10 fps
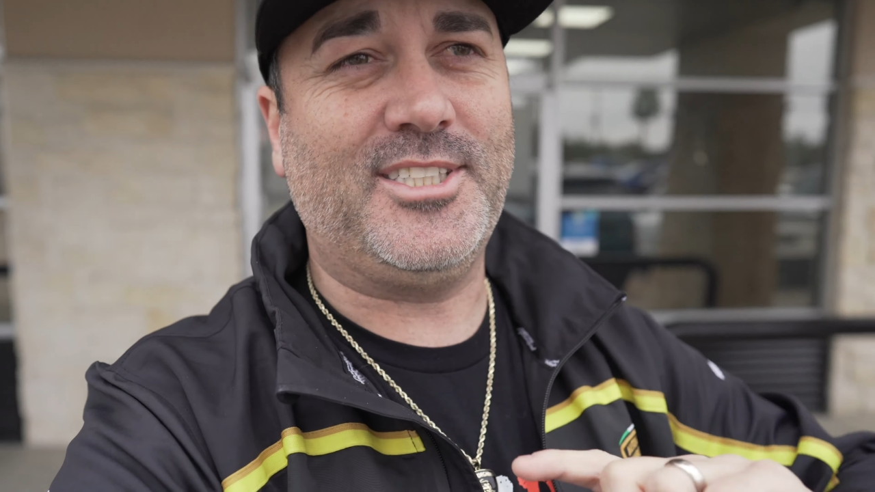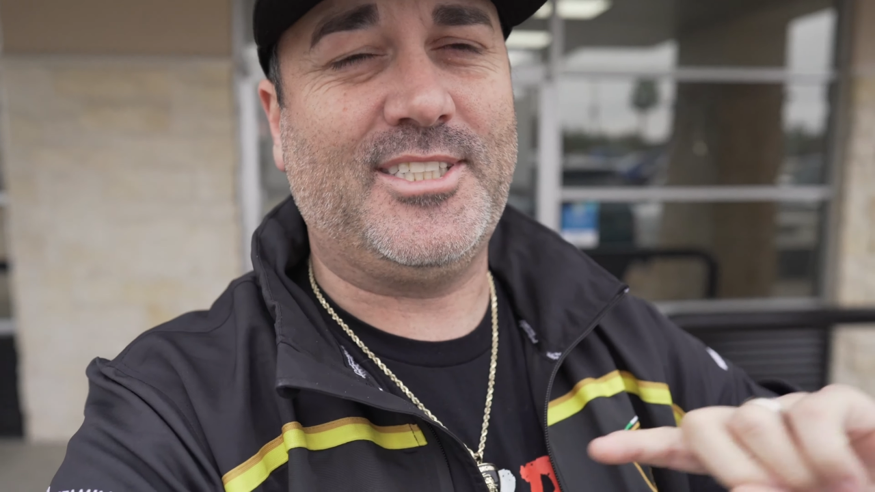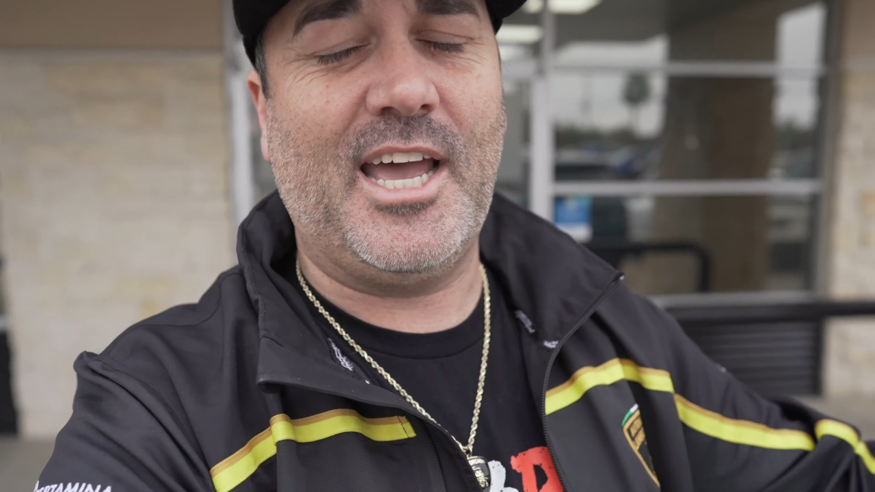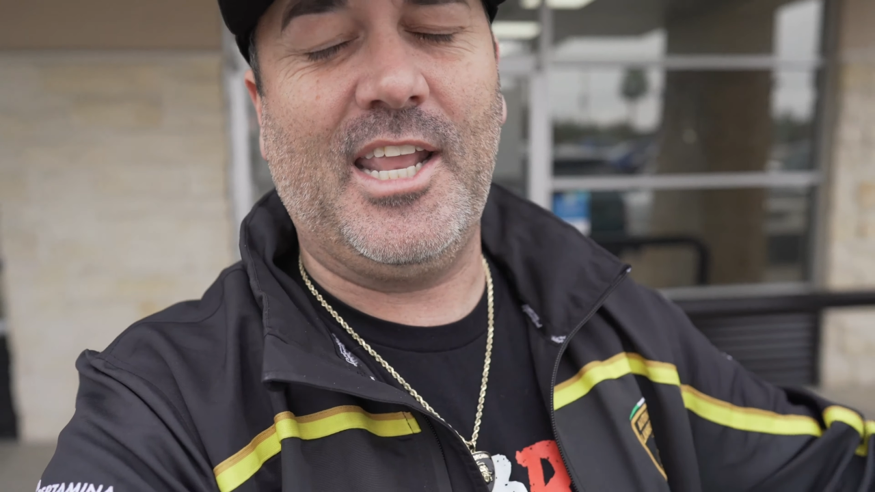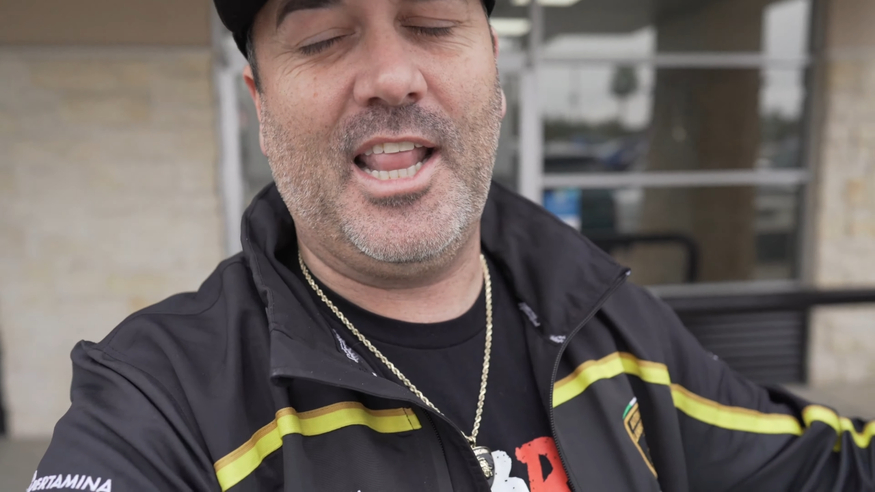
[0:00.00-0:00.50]

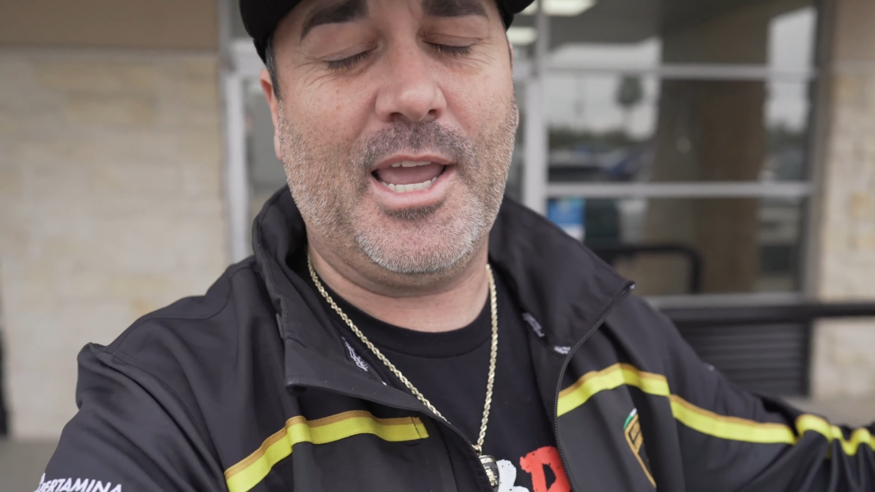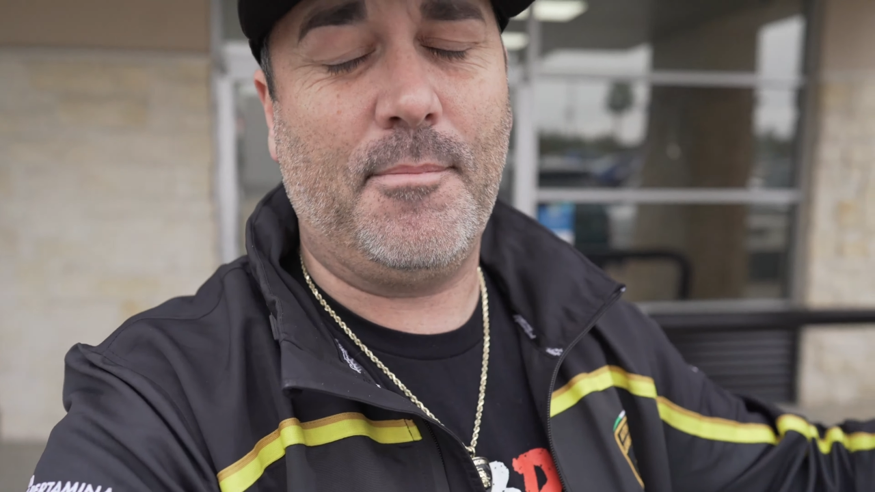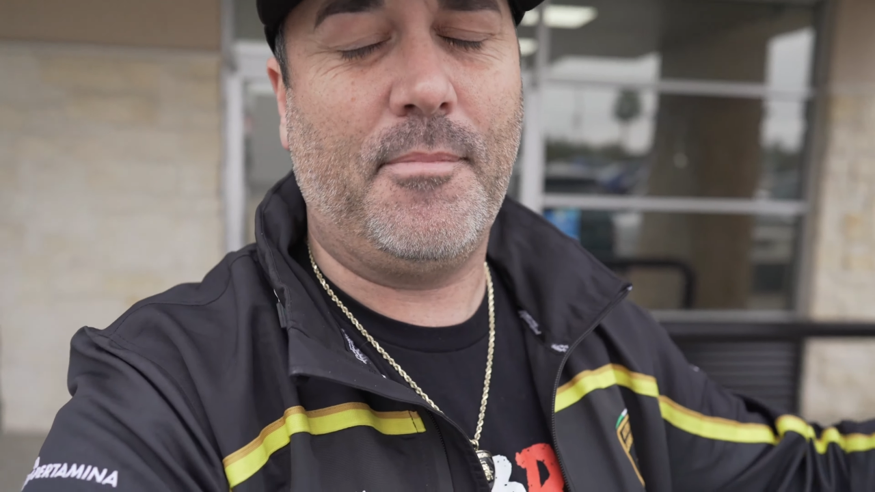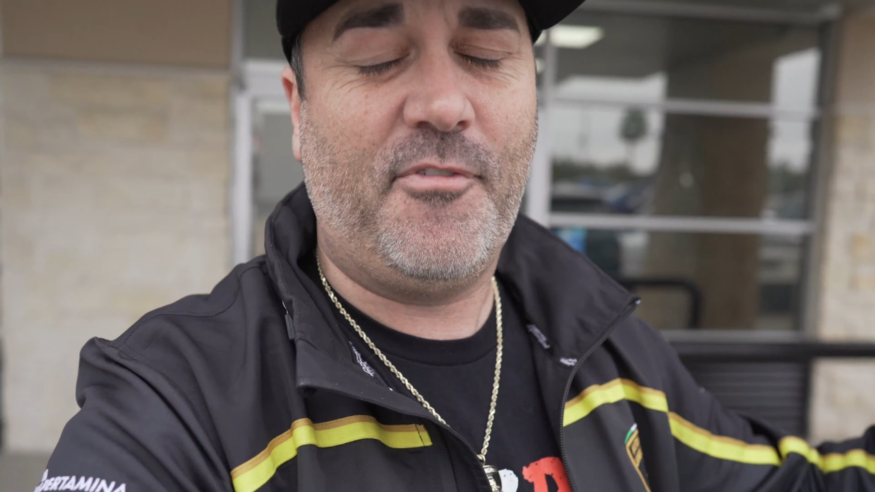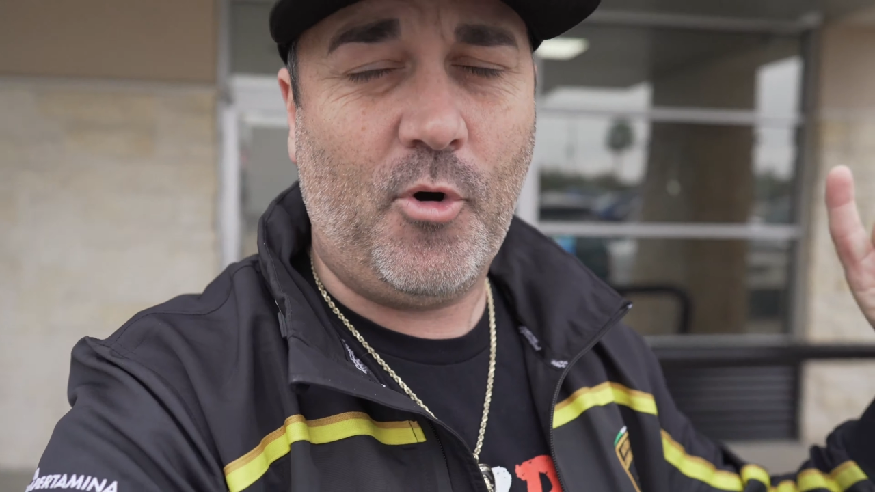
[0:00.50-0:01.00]
sounded like
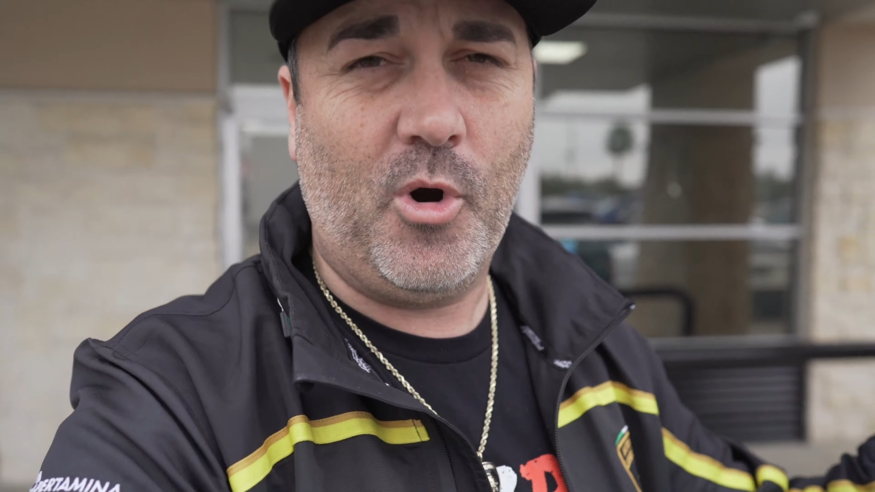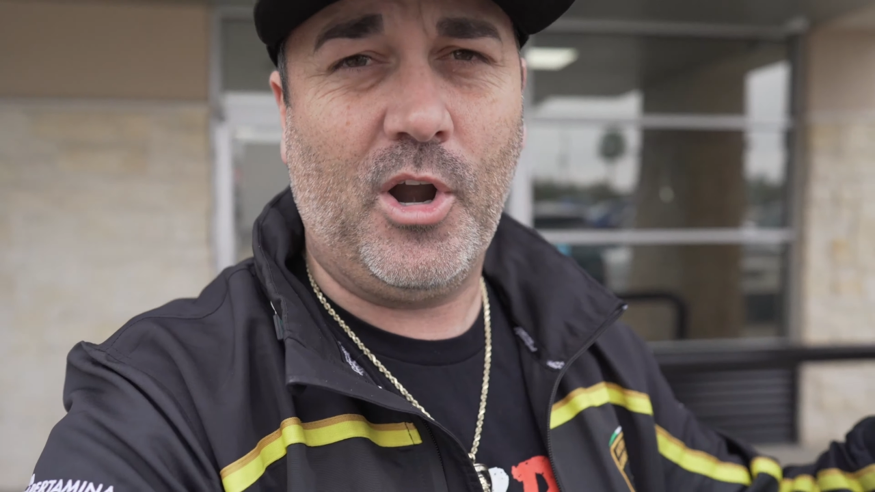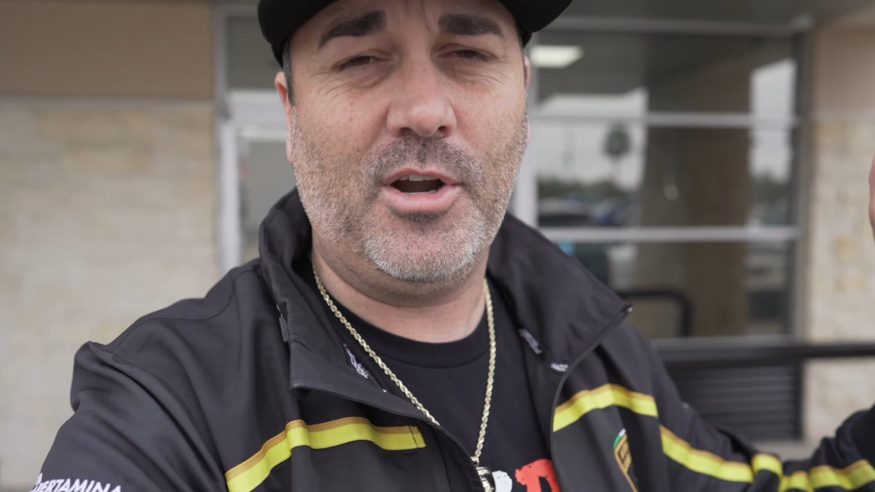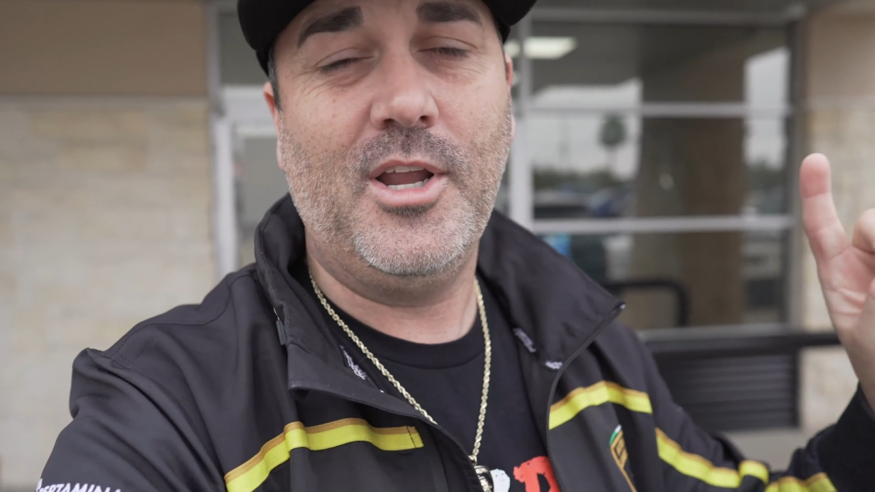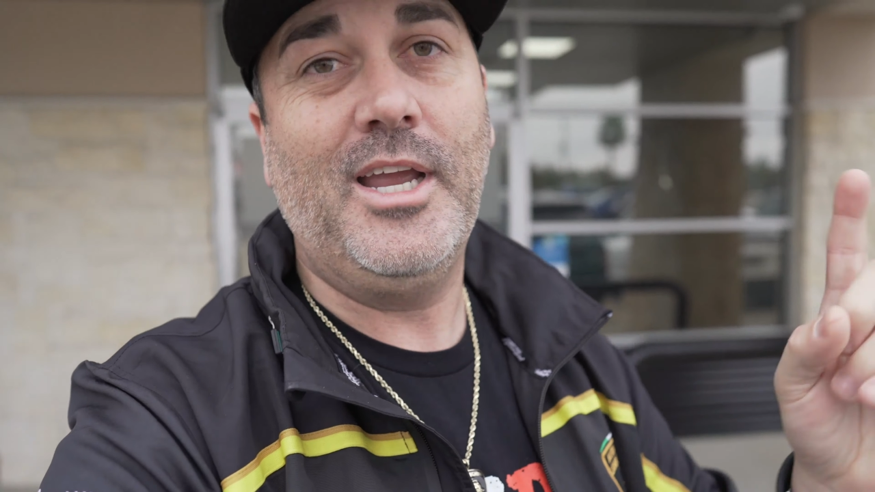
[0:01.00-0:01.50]
before